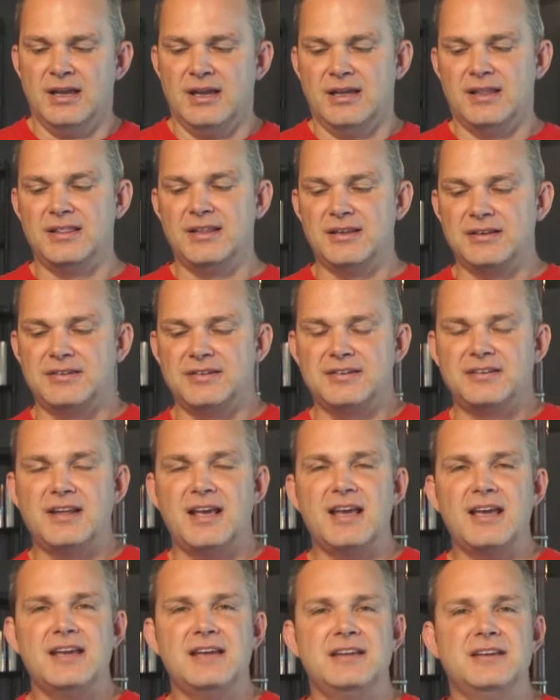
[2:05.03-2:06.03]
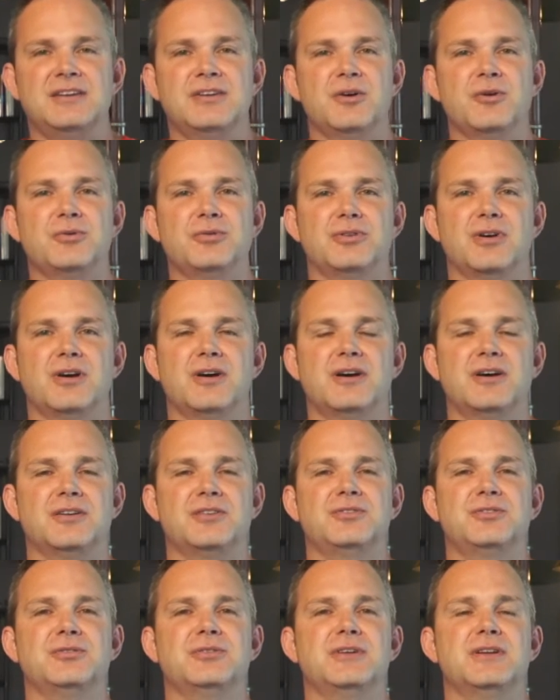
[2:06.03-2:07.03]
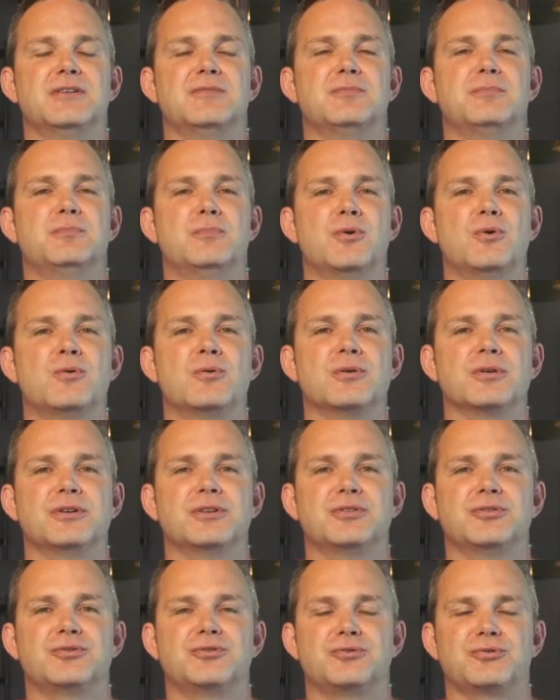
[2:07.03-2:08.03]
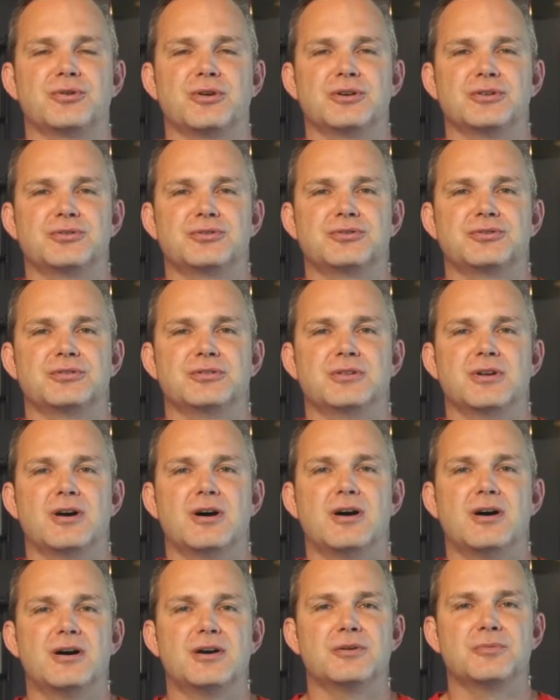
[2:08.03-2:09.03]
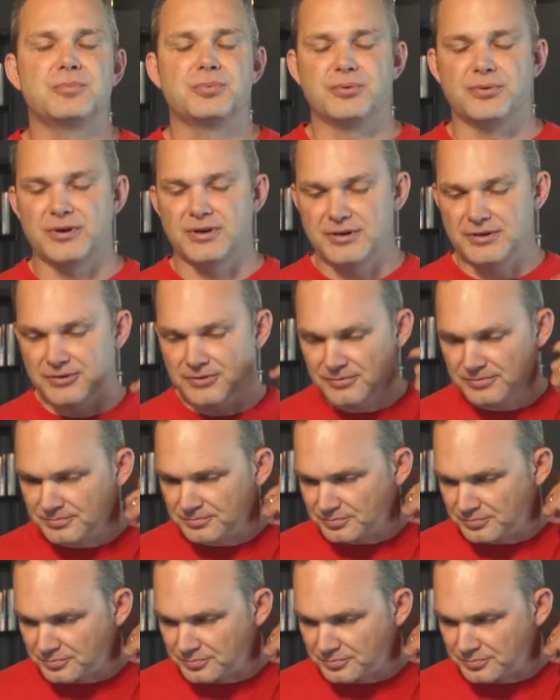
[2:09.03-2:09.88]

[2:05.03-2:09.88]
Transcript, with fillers: And then today he goes on to give more instruction on prayer.